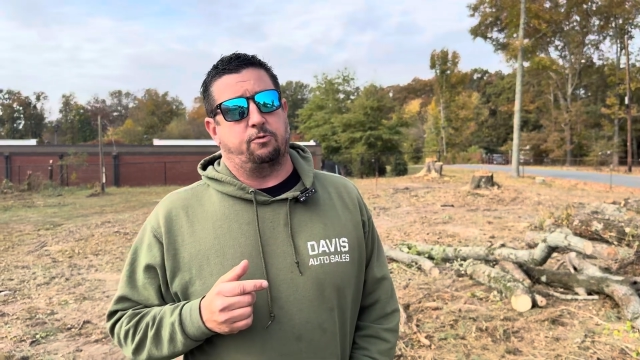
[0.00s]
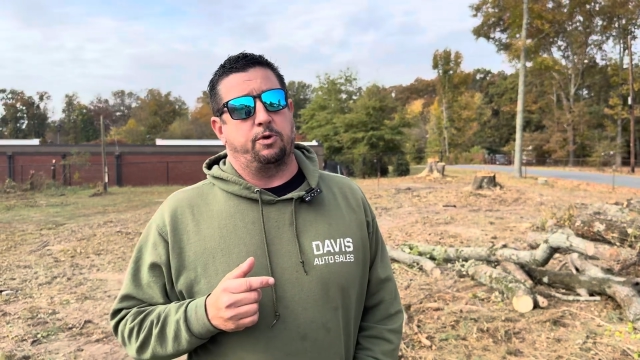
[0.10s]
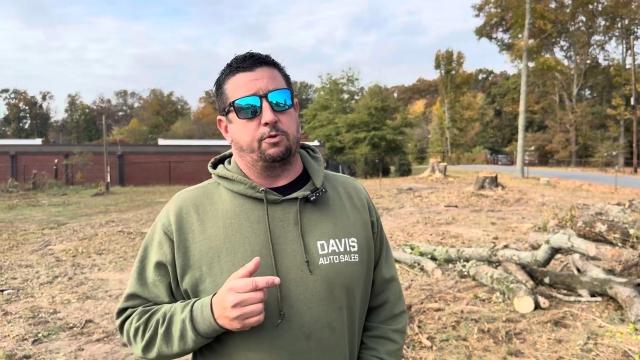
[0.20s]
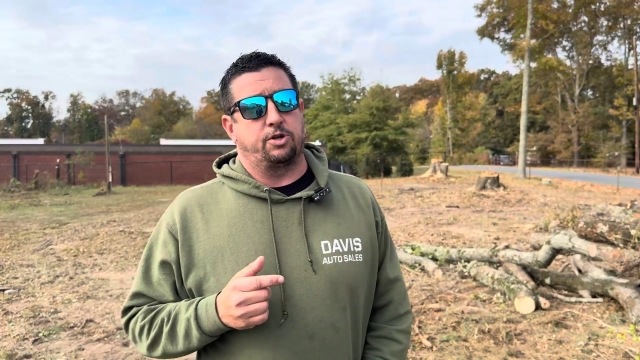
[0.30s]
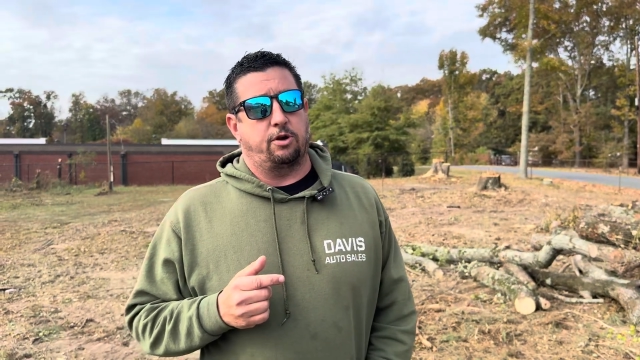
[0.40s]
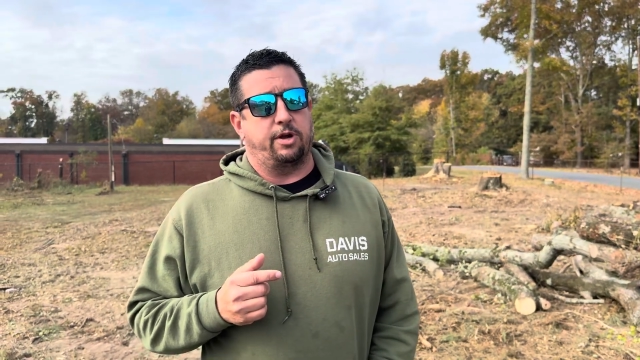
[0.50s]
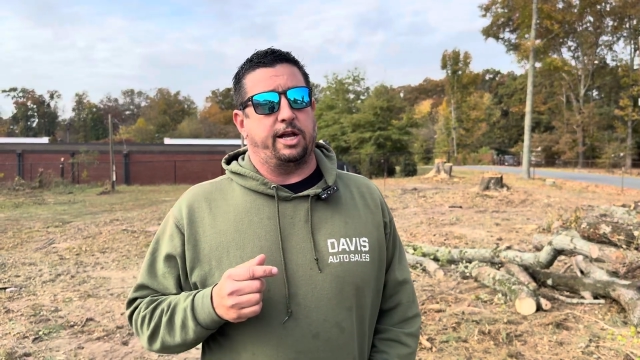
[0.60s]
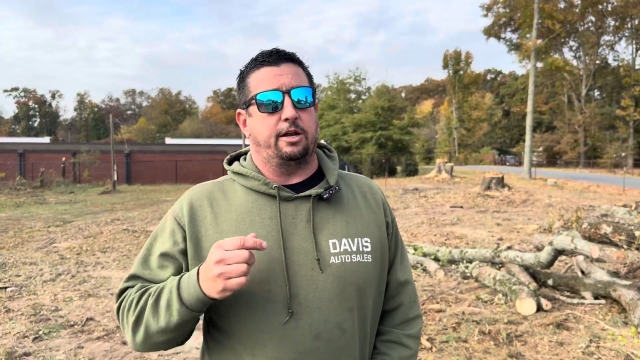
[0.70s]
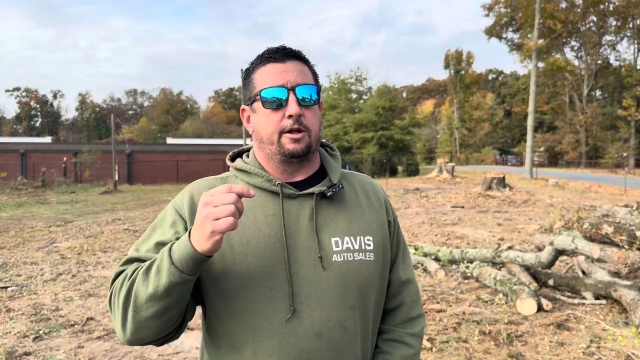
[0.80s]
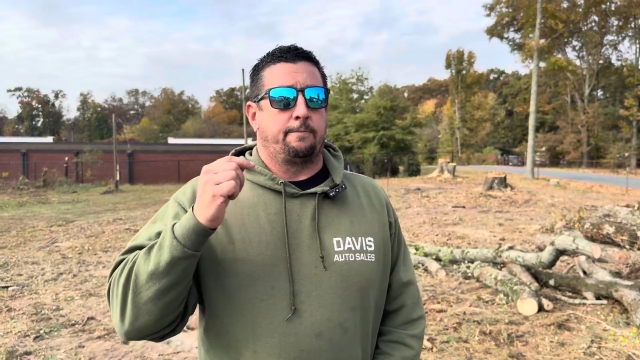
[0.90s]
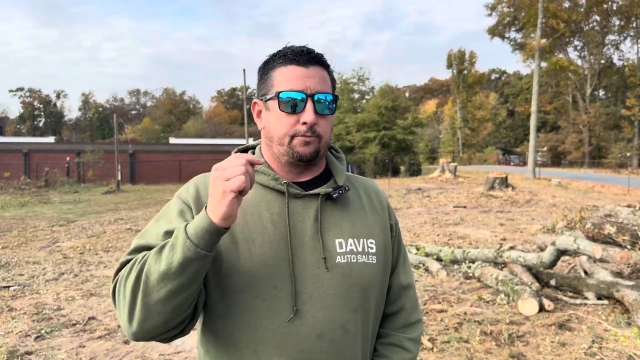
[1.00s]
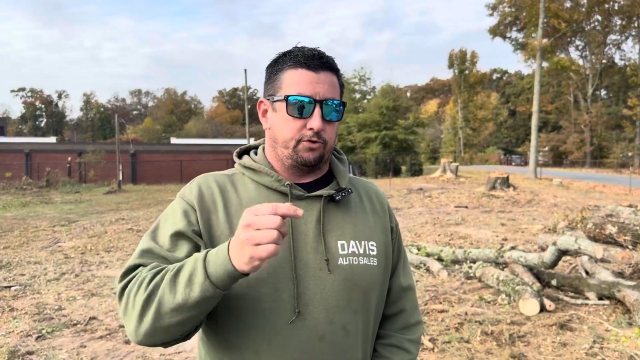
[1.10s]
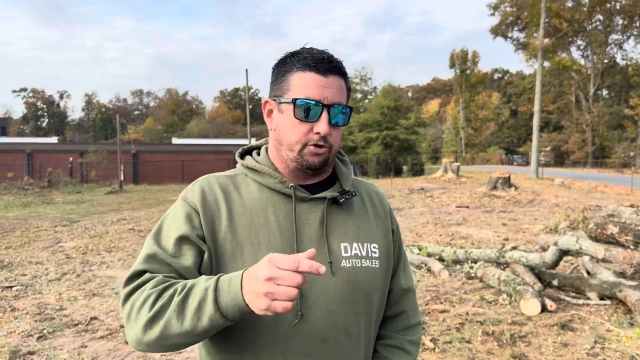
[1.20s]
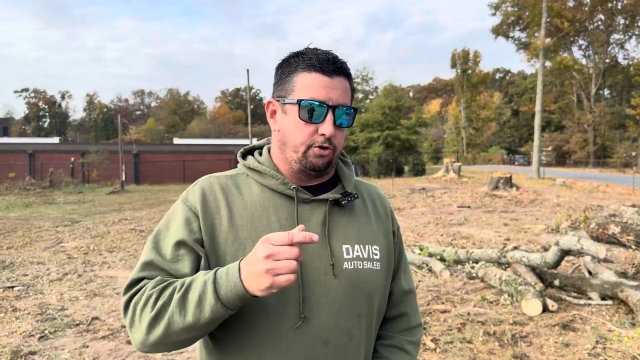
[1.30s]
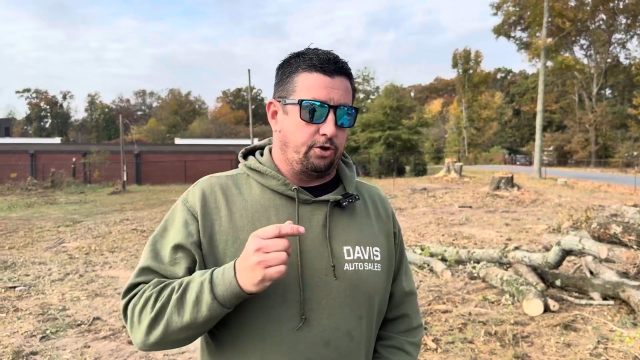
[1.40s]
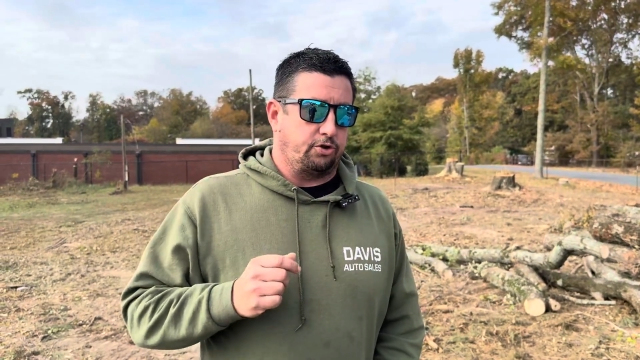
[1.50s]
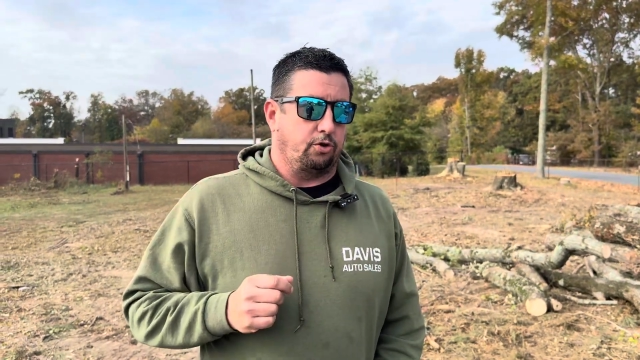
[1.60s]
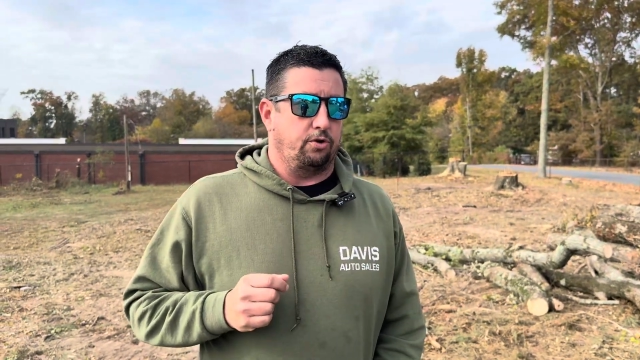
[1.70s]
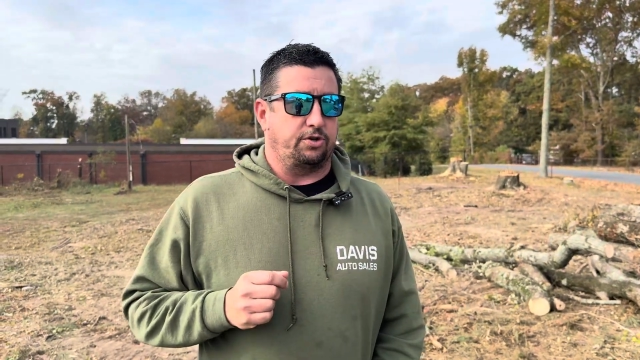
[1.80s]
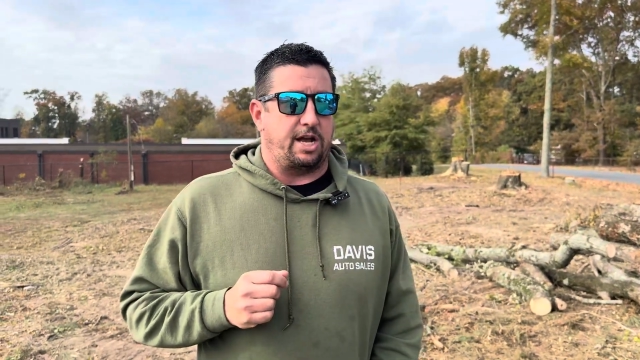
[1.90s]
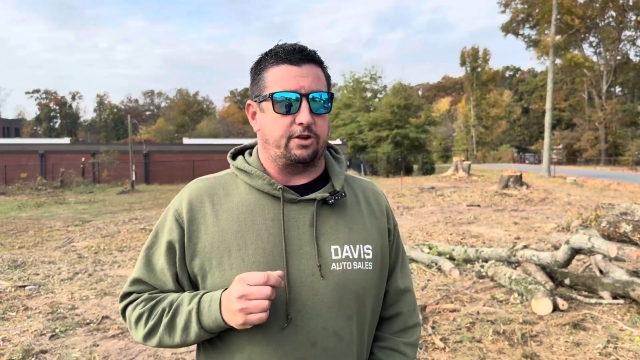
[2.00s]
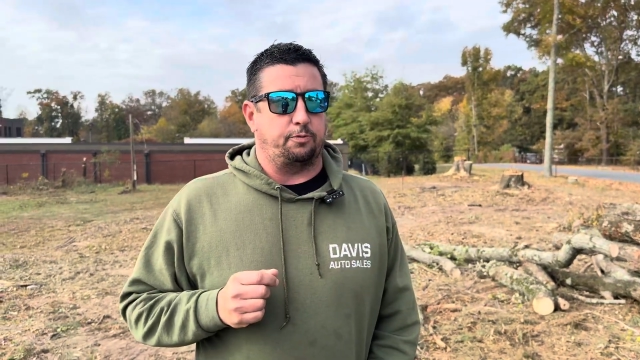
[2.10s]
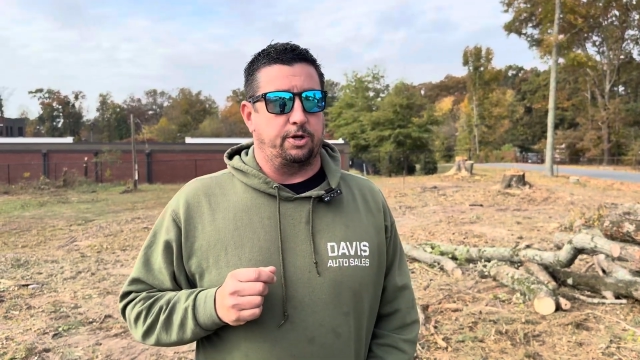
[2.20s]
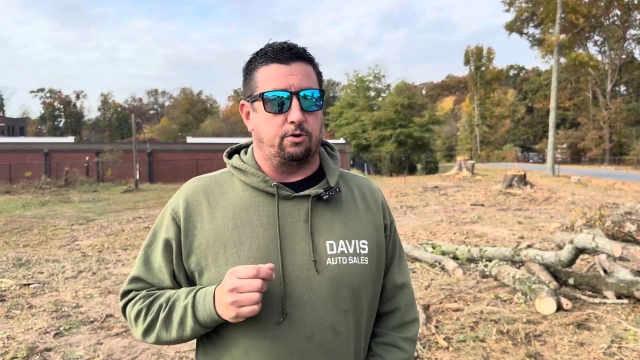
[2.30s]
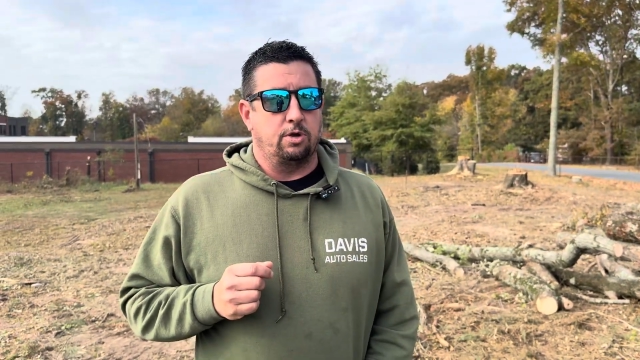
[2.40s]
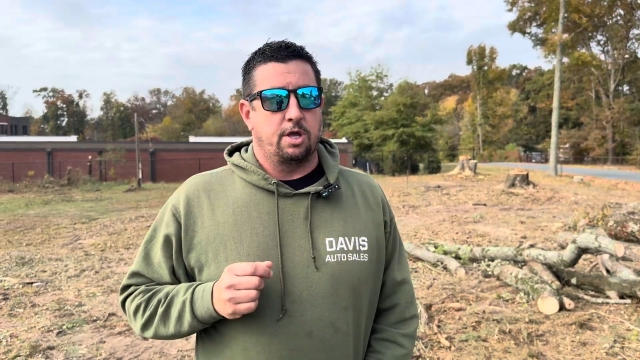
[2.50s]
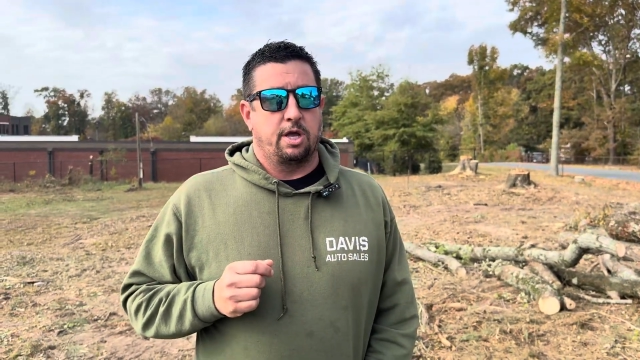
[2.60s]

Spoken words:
we would donate to the Children's Hospital.